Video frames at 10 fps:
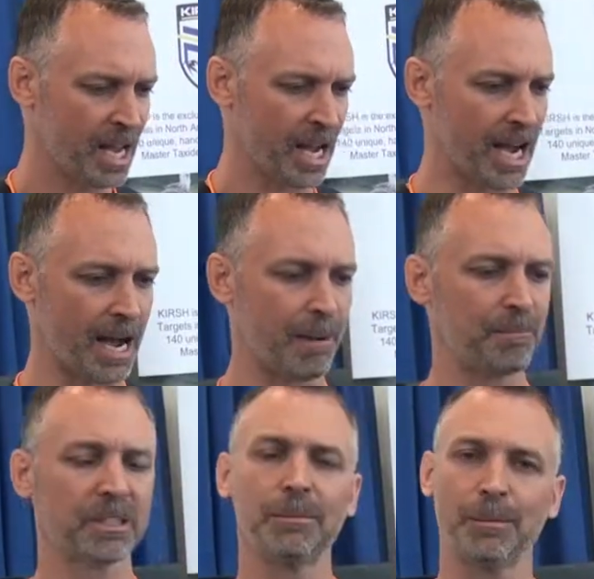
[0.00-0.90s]
A
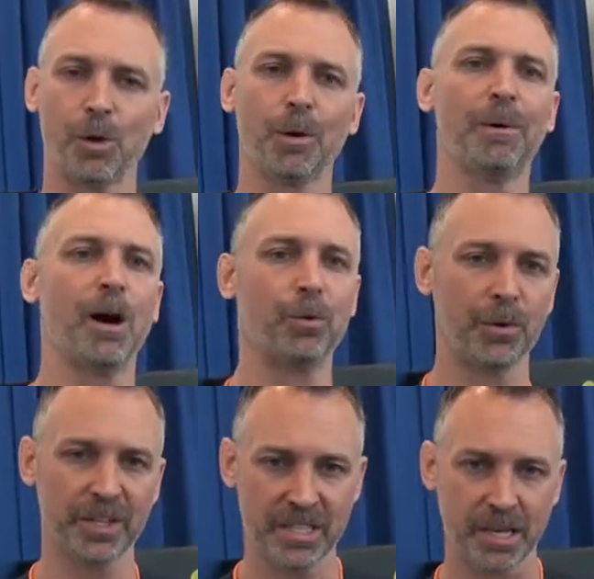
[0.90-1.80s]
little bit more about
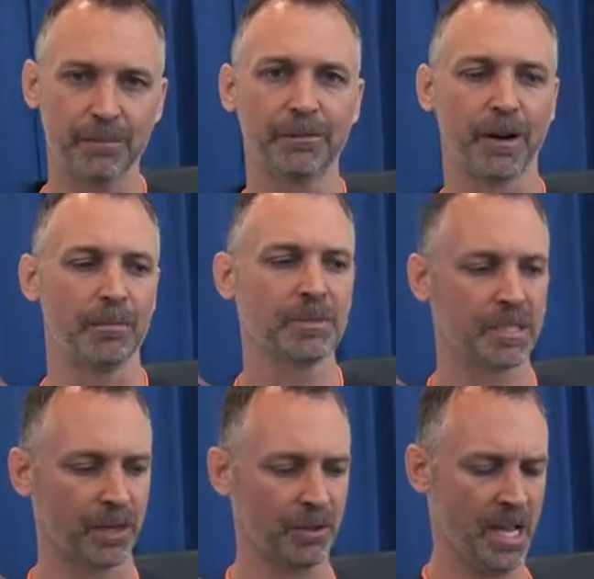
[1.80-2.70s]
where these come from.
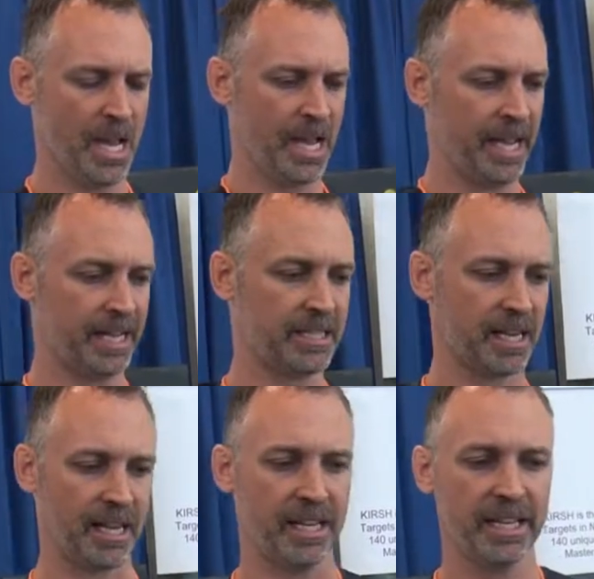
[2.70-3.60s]
So it's
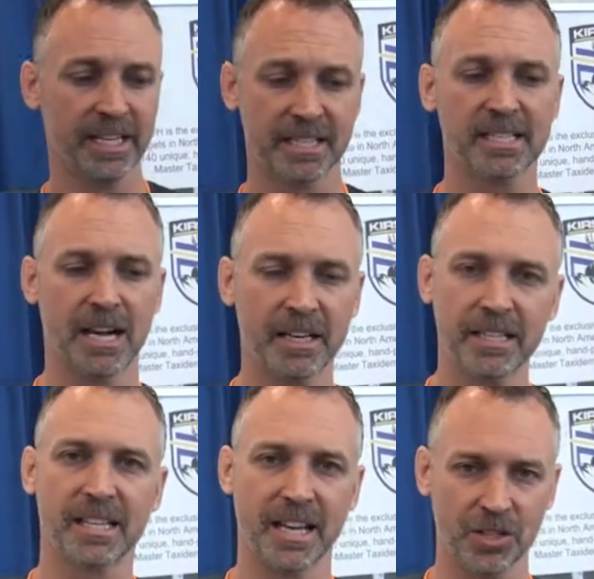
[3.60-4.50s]
his son
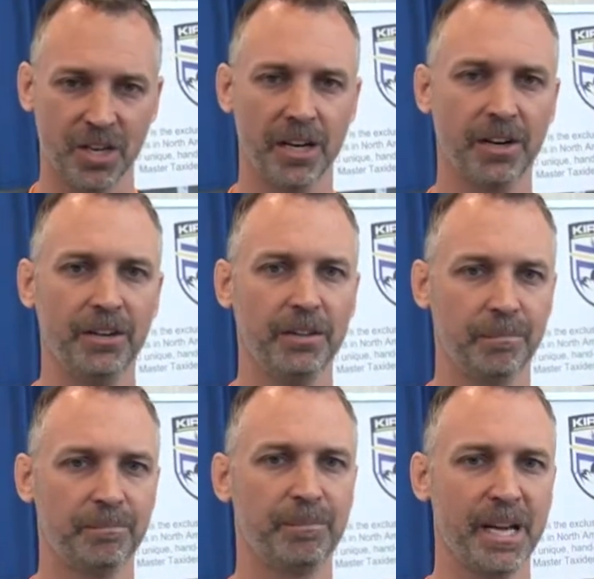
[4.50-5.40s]
is the engineer
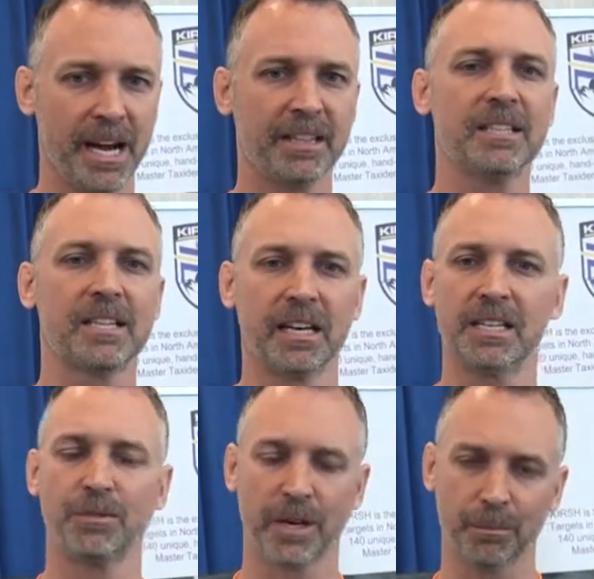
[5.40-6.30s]
behind this, and
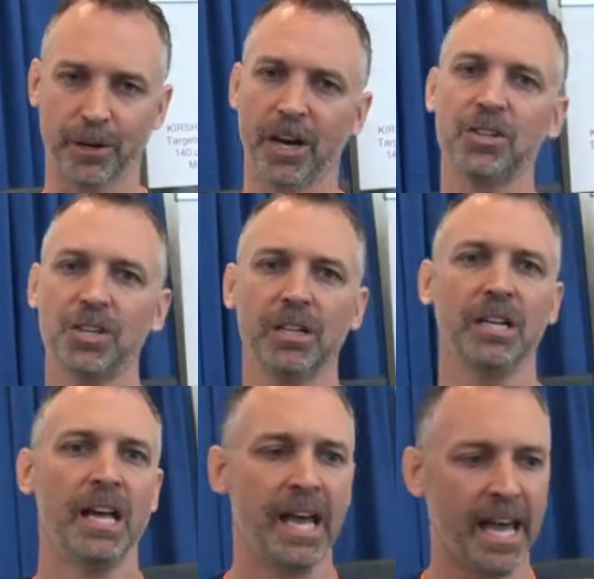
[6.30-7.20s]
he's running production.
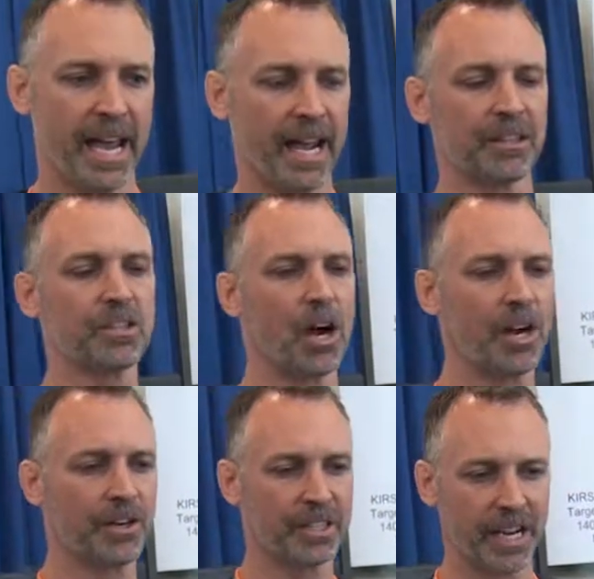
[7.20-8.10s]
And the
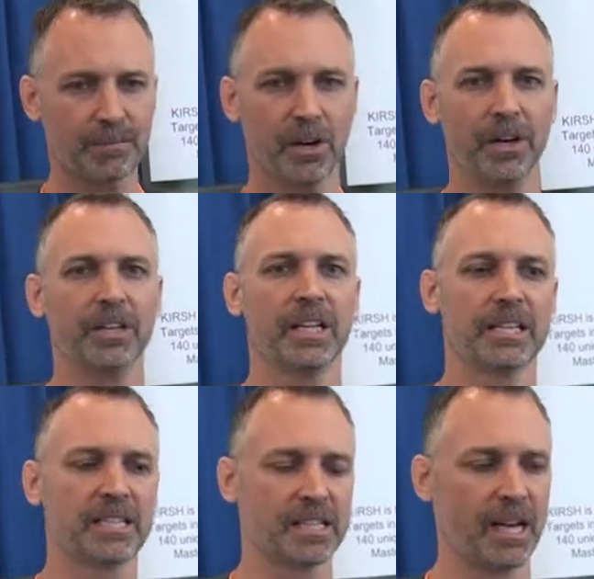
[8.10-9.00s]
daughter, Dagmar,
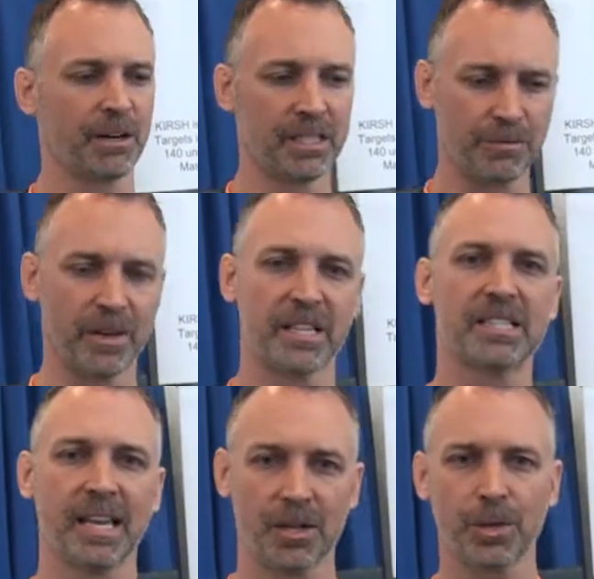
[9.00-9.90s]
is running
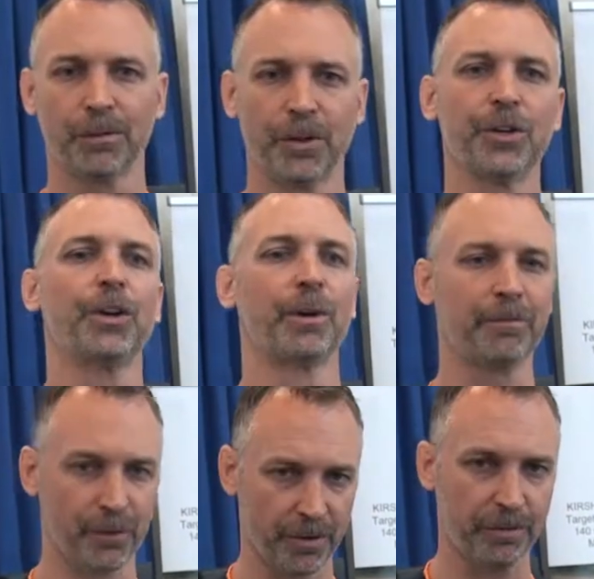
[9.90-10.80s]
sales over there in Europe
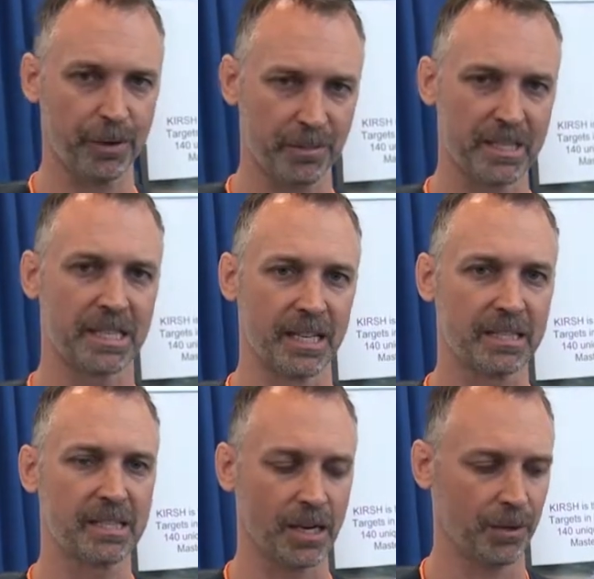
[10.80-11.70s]
for the business.
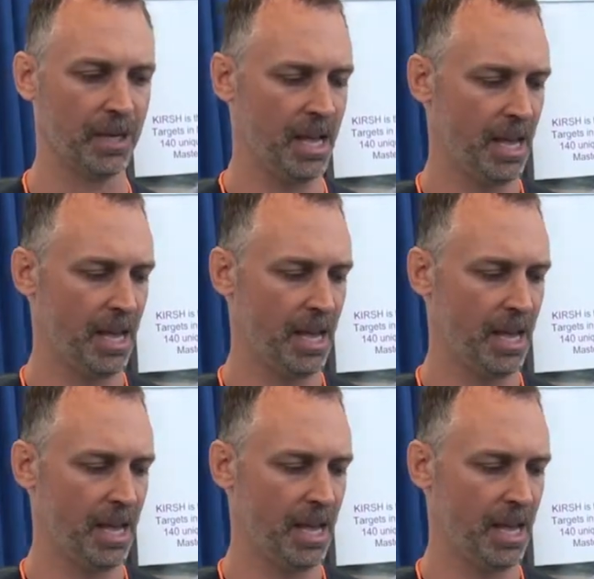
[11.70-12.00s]
So